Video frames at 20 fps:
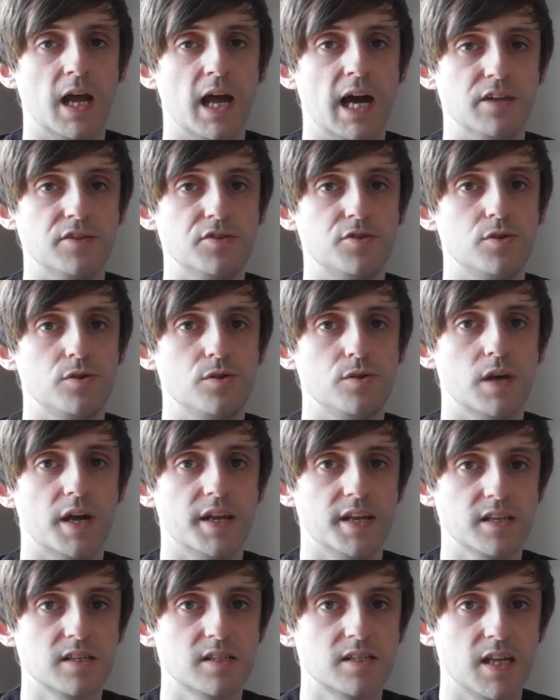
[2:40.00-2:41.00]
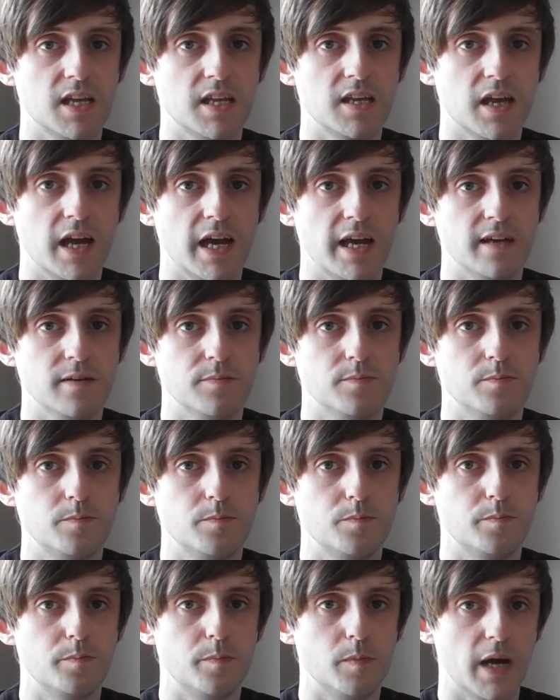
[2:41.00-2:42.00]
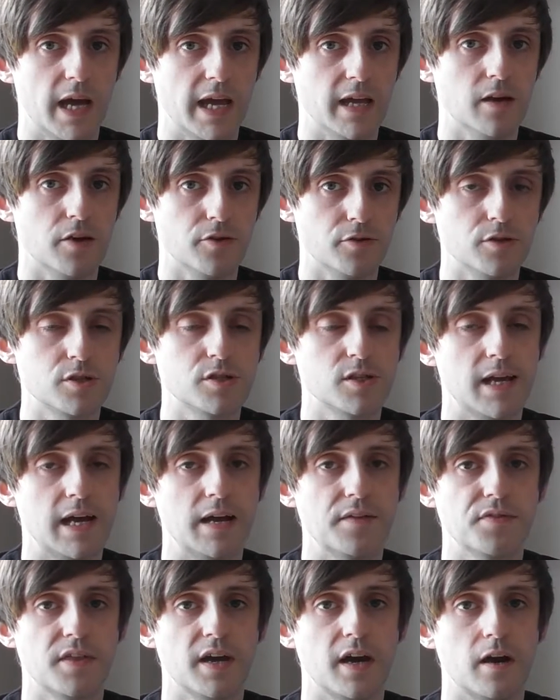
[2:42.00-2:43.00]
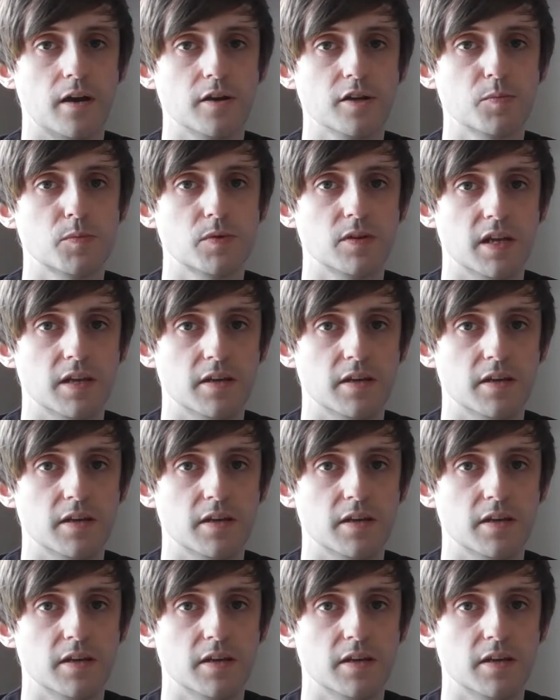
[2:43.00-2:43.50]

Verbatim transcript: And to an extent, I I understand that argument,